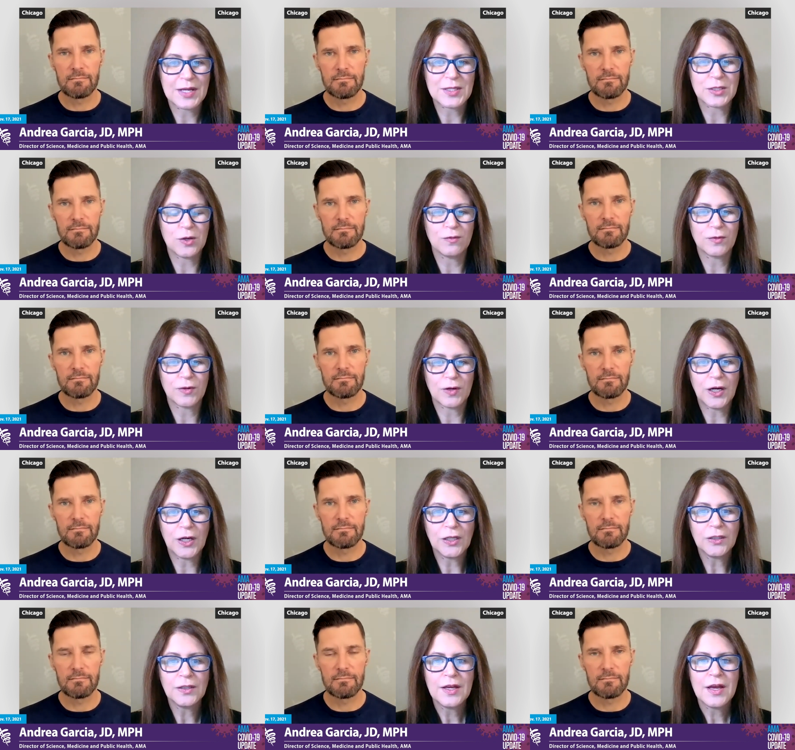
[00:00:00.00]
Speaker 1: rates
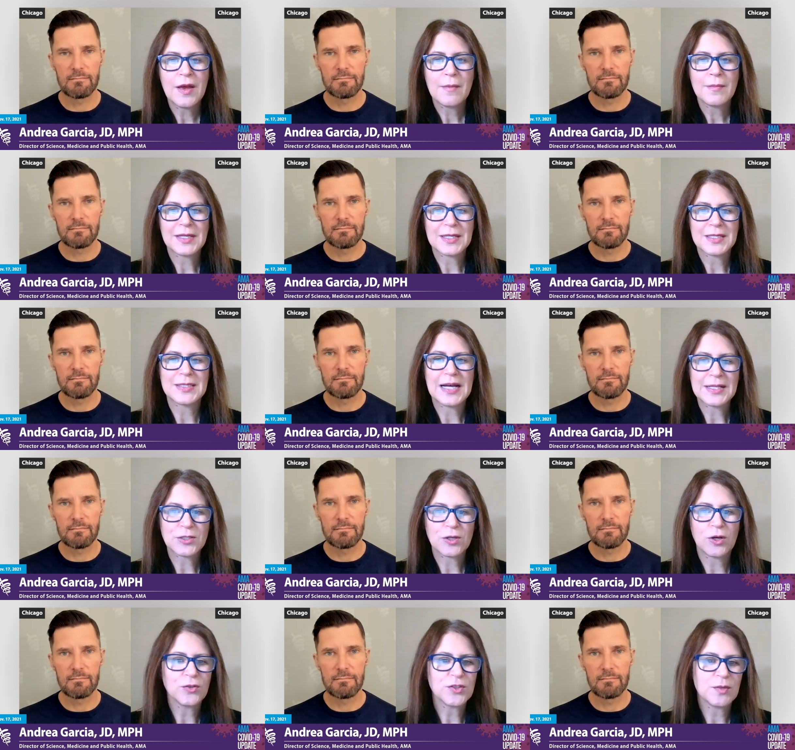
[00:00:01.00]
overall, because
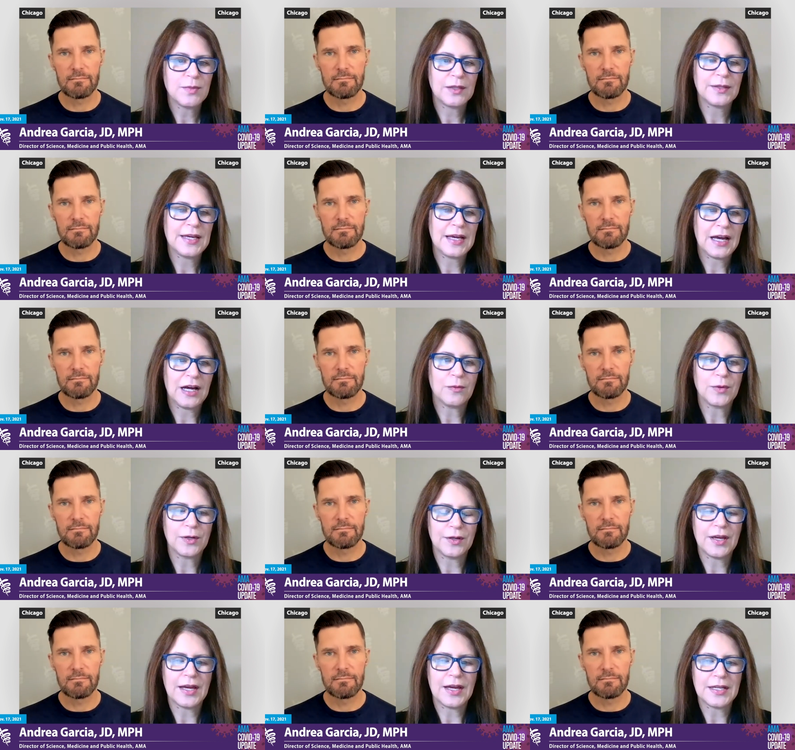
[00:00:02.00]
that's ultimately how
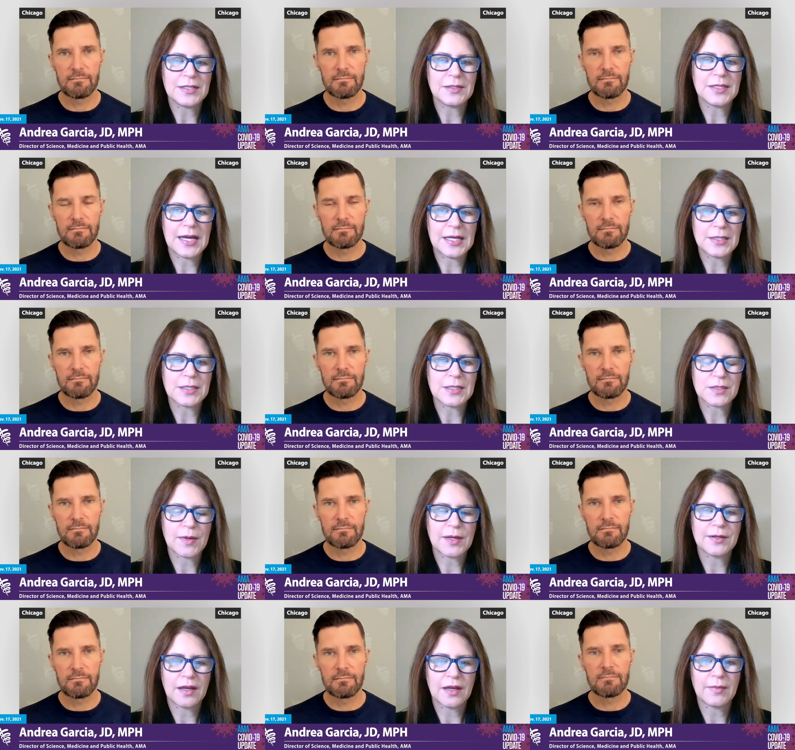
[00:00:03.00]
we're going to end, end
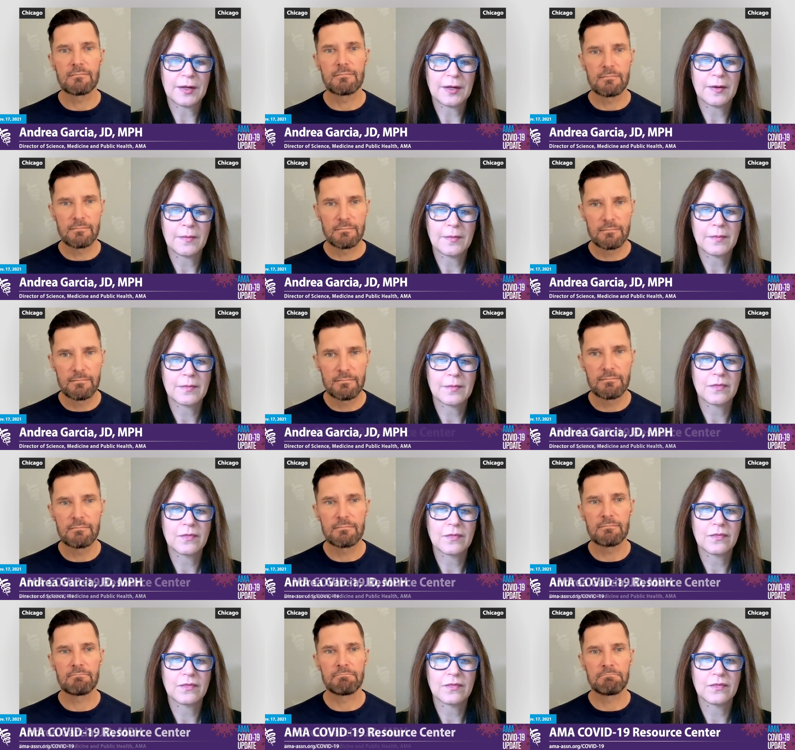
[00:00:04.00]
this pandemic.
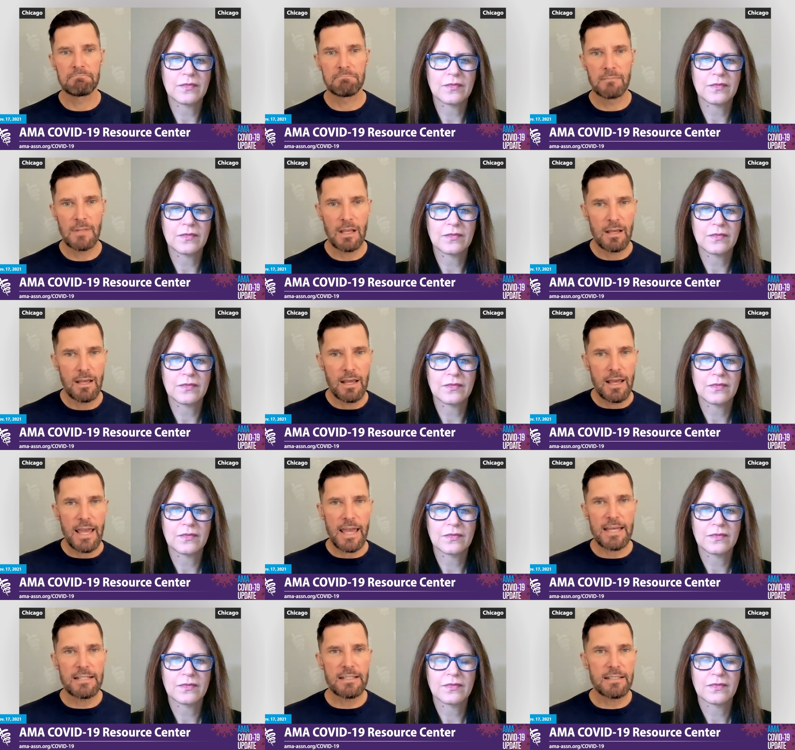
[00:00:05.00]

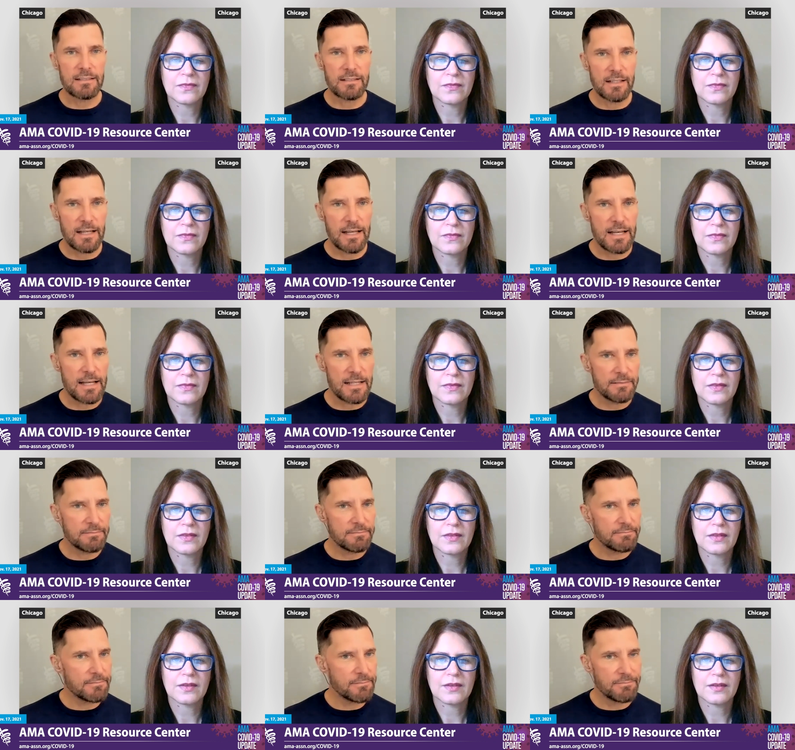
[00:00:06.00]
Speaker 2: And uh,
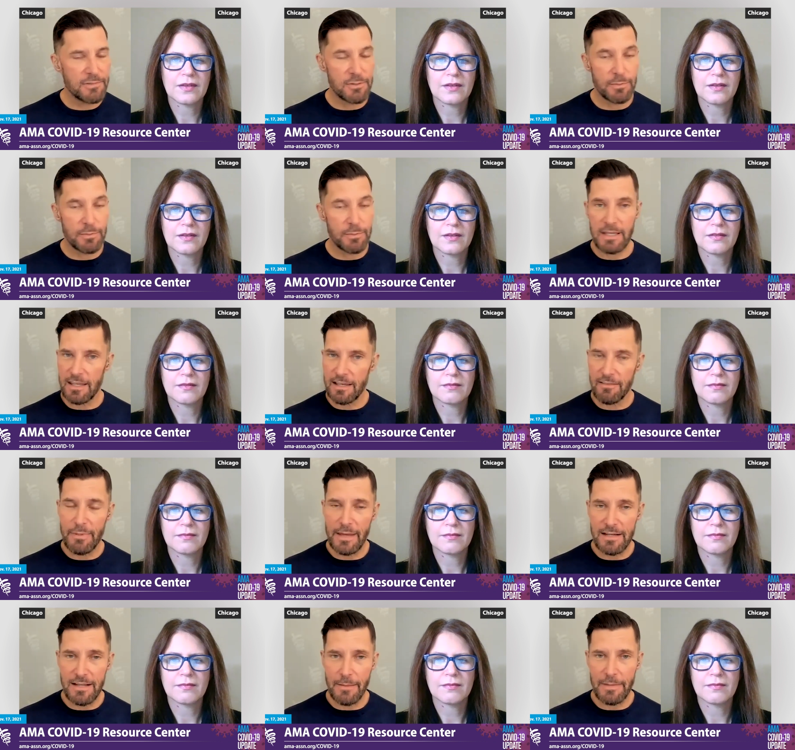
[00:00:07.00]
speaking of
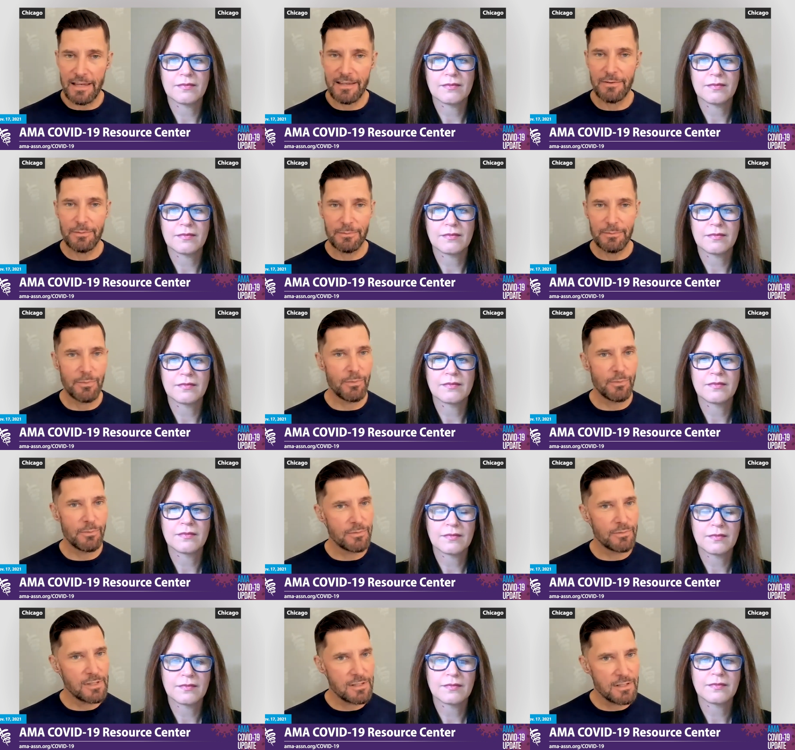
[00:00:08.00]
pandemic,
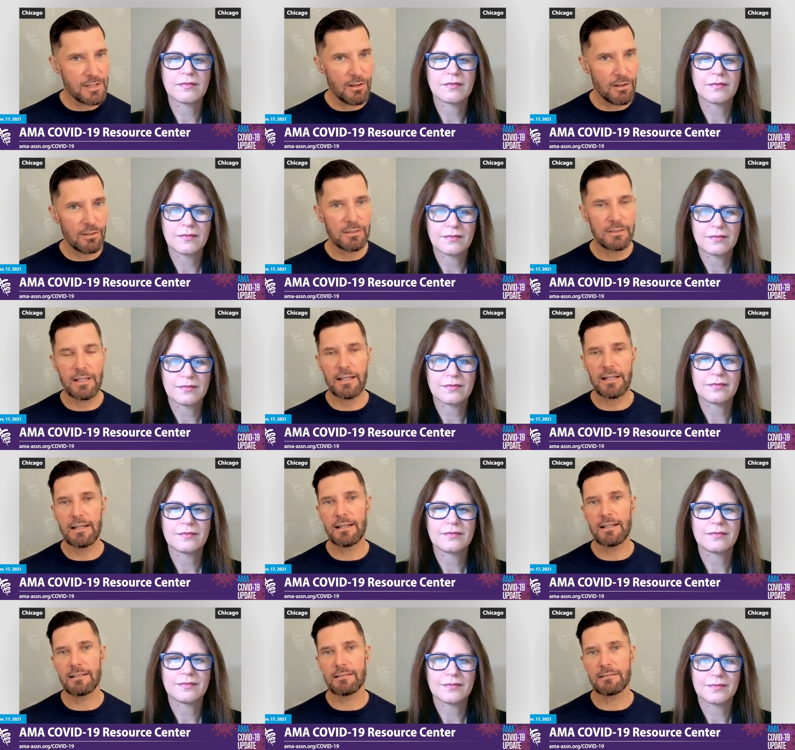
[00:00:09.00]
still,
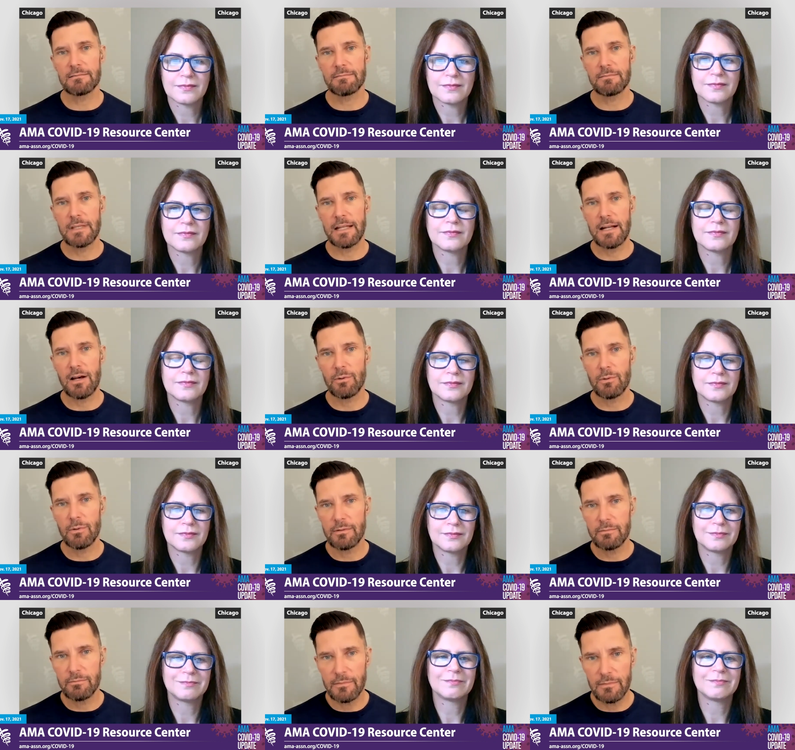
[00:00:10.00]
uh, you
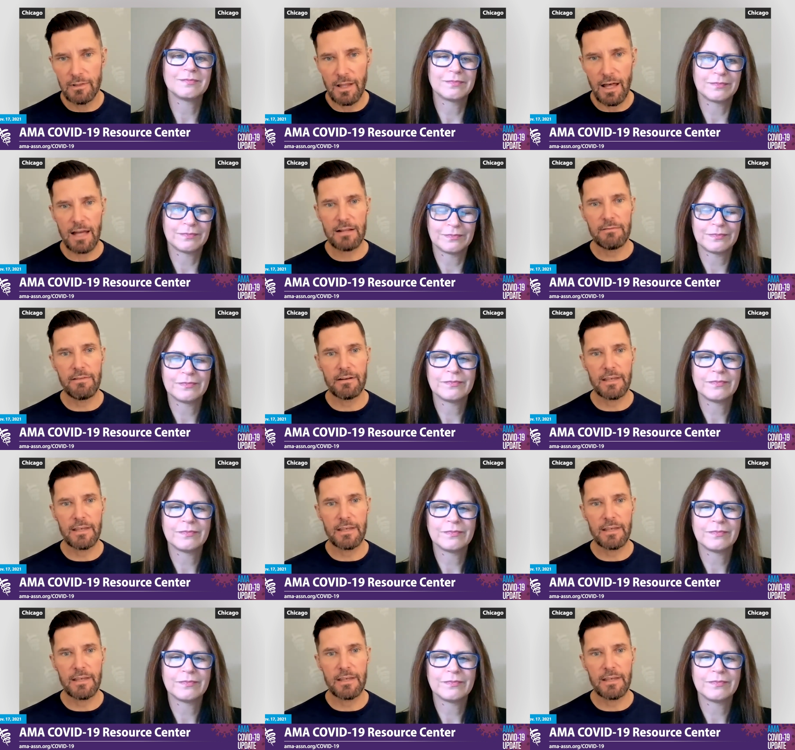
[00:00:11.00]
know, a lot of